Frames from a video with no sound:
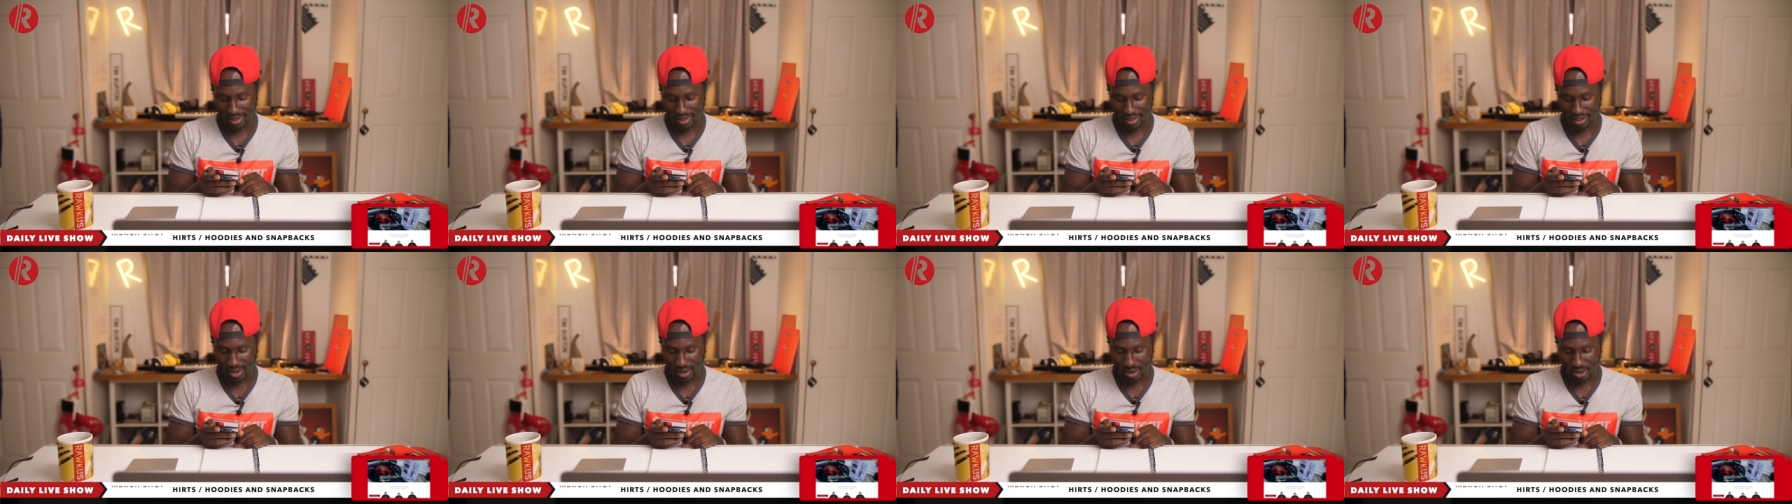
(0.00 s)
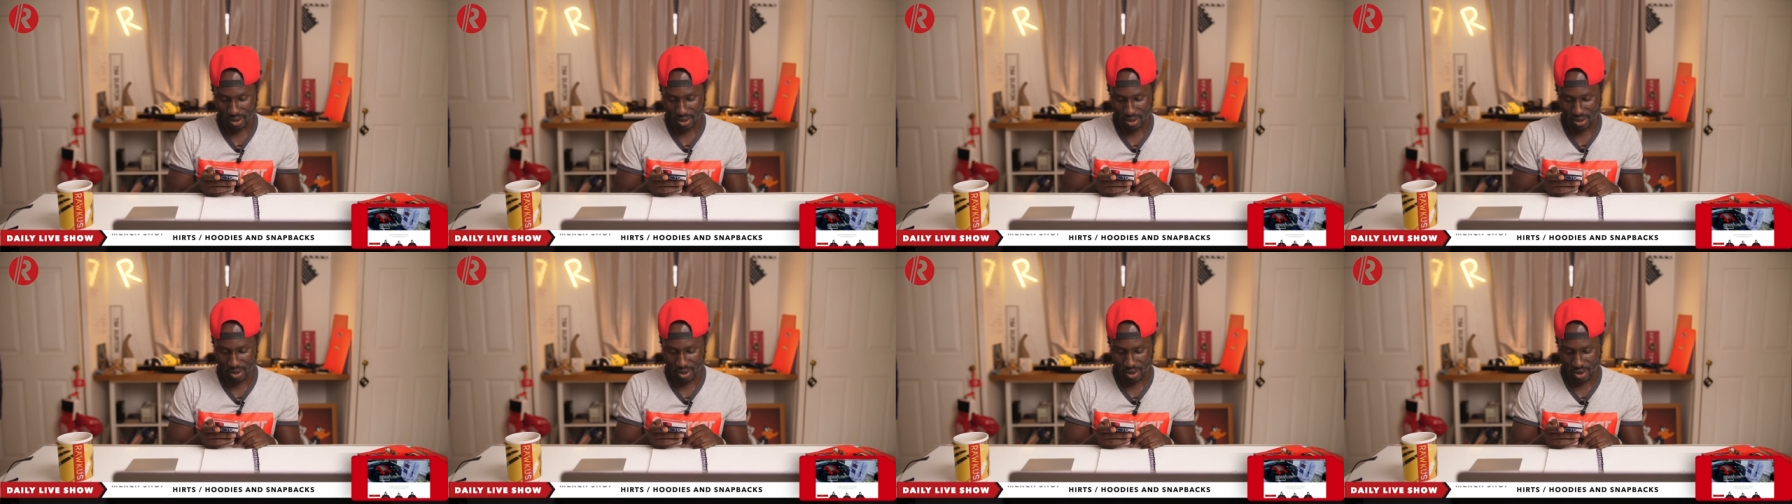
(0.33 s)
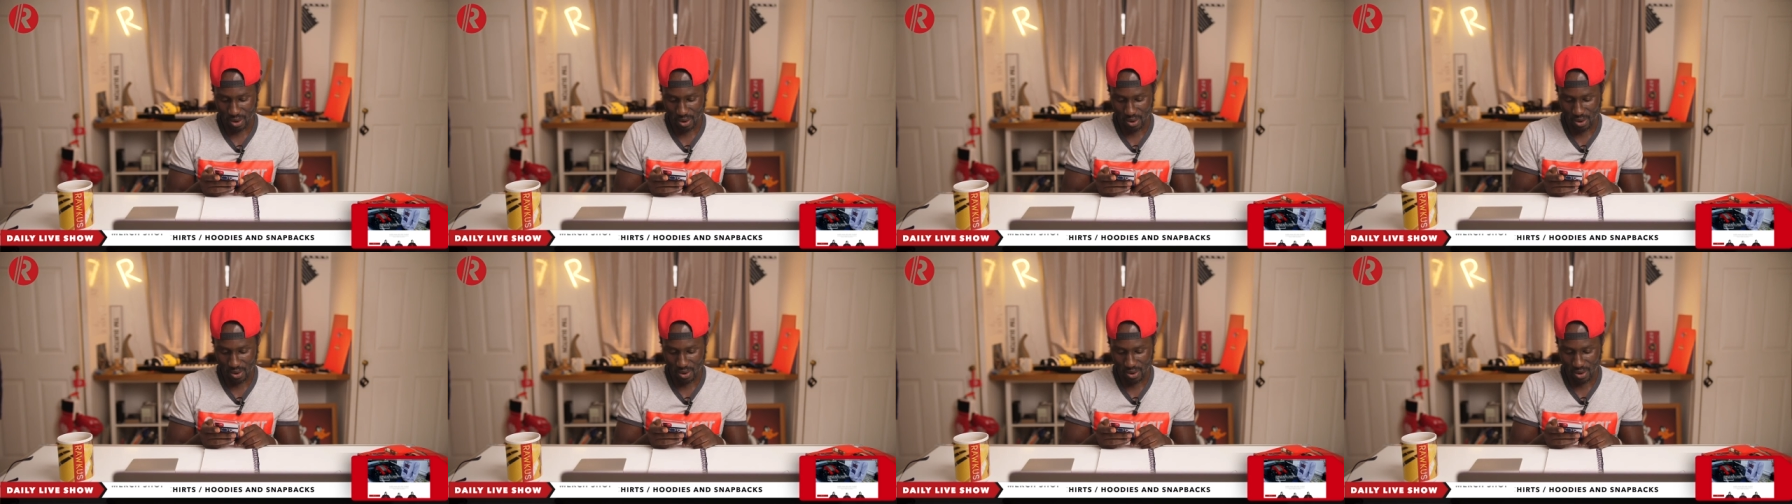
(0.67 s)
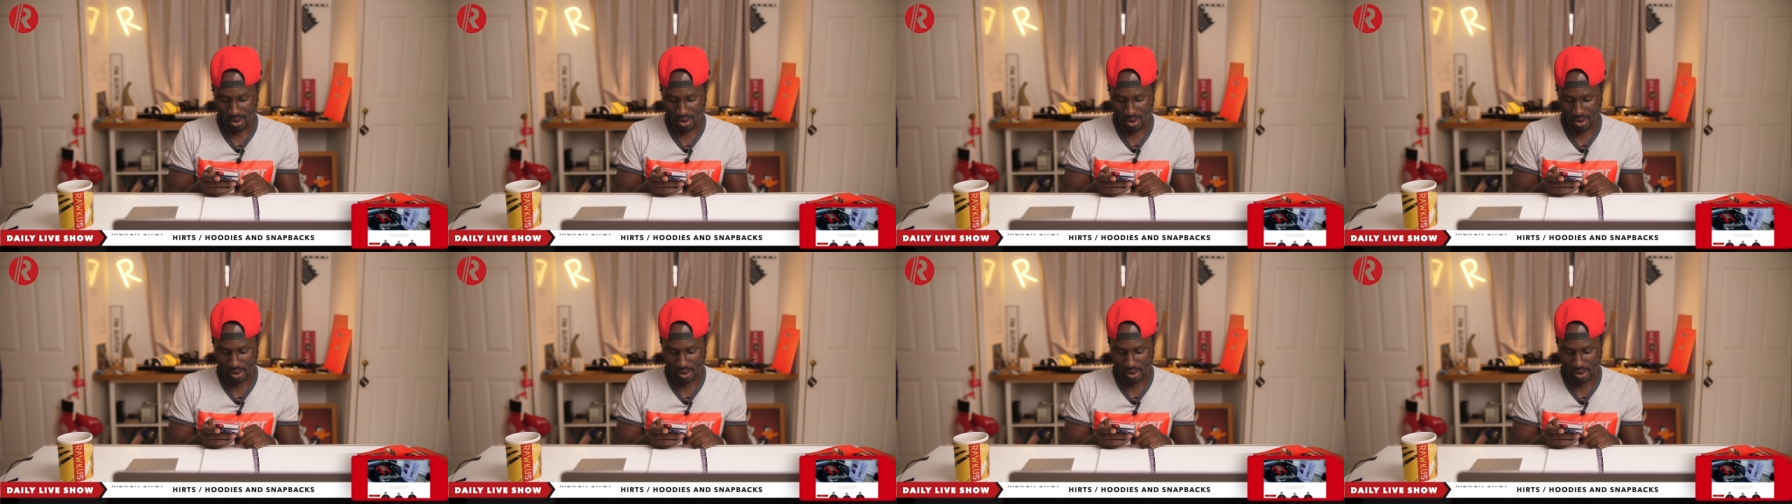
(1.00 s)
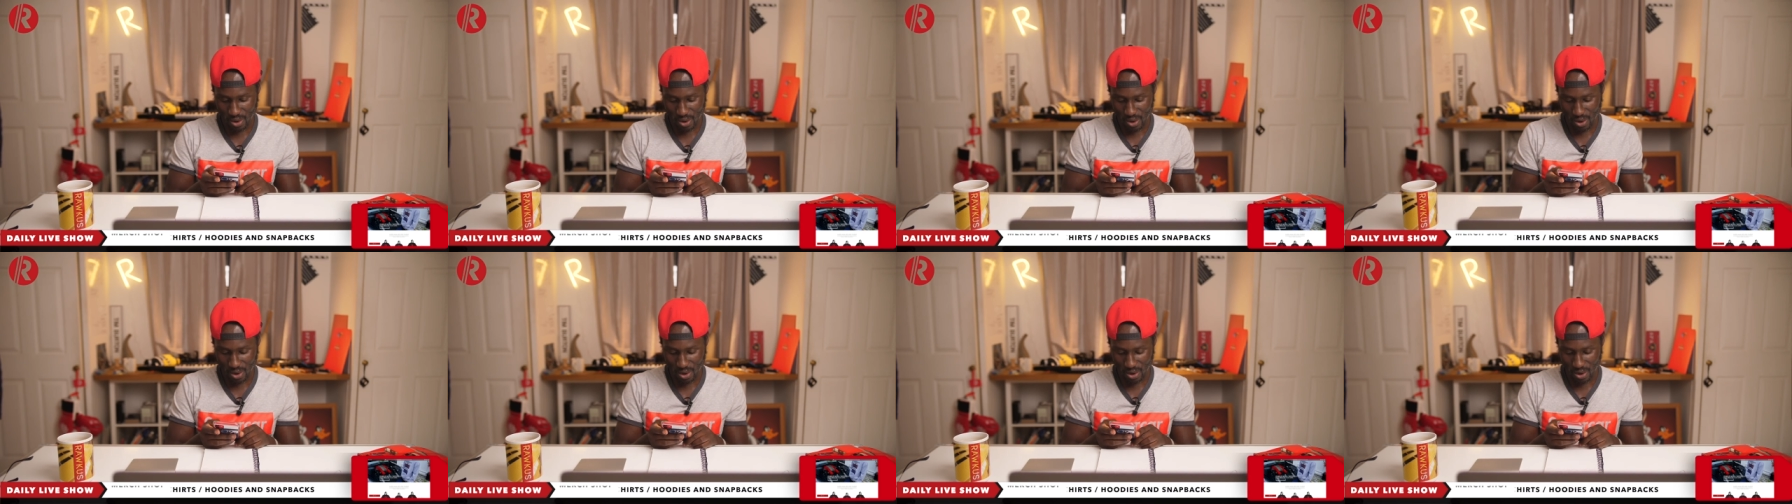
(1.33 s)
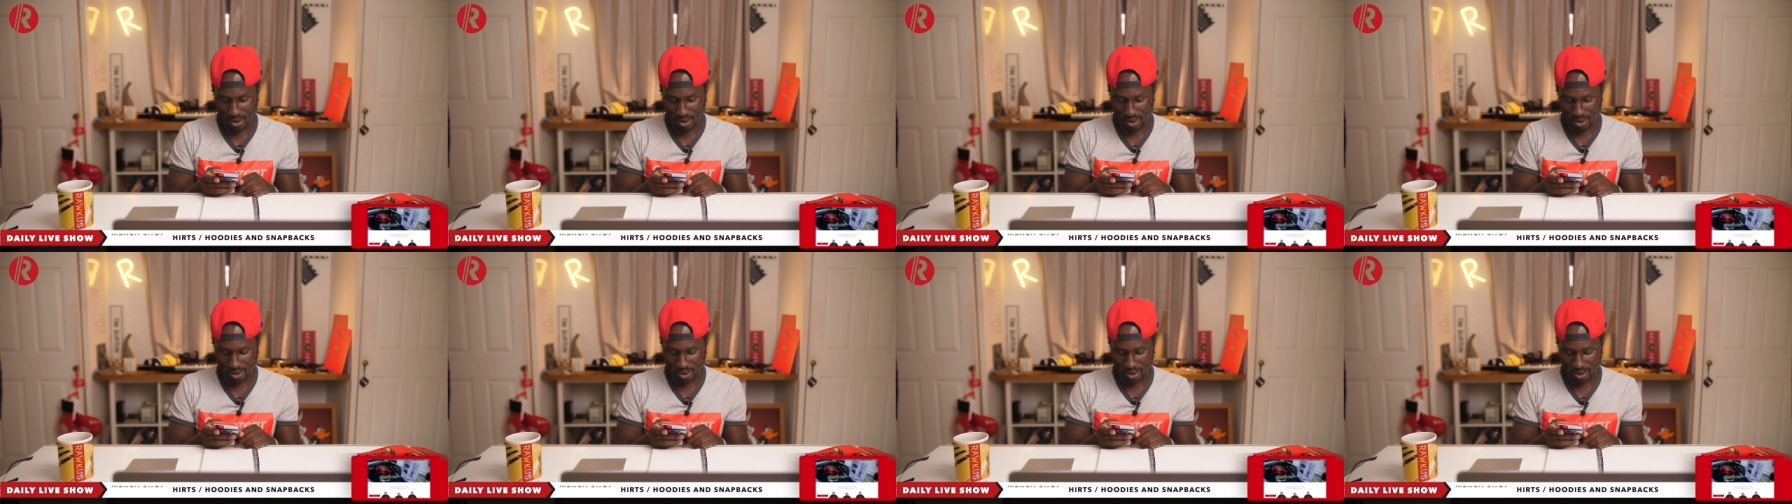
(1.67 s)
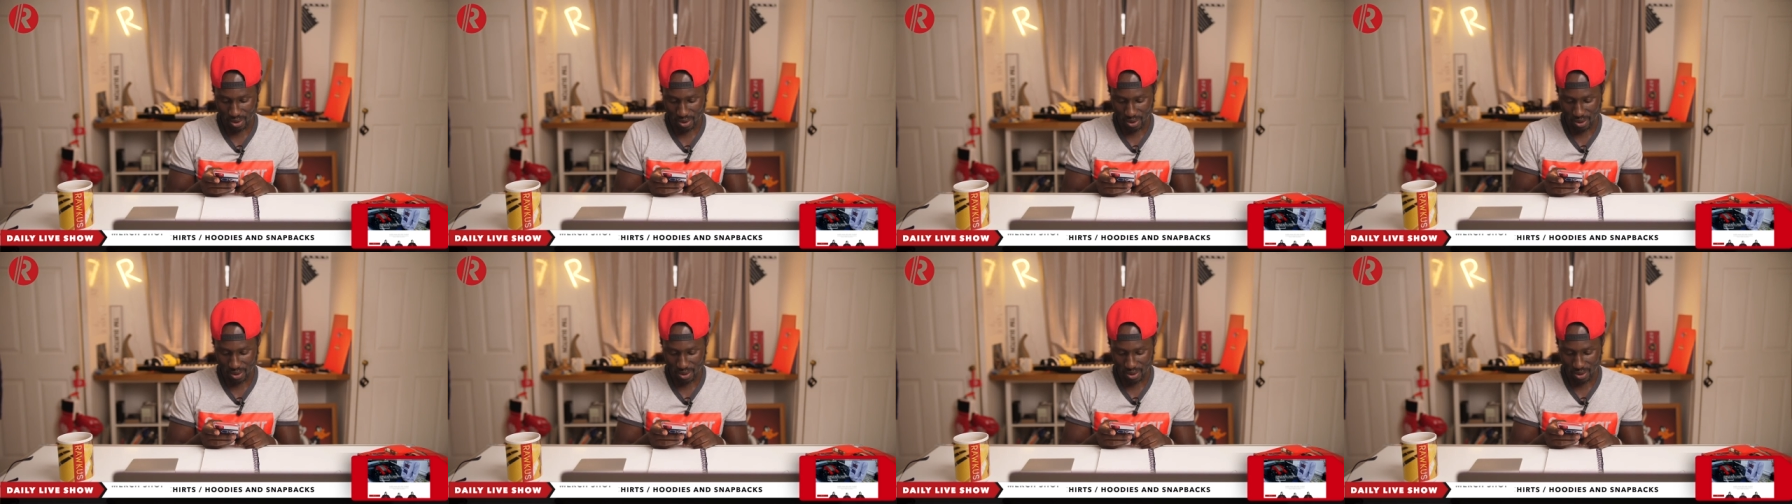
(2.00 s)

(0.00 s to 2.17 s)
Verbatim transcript: no, no, no, no.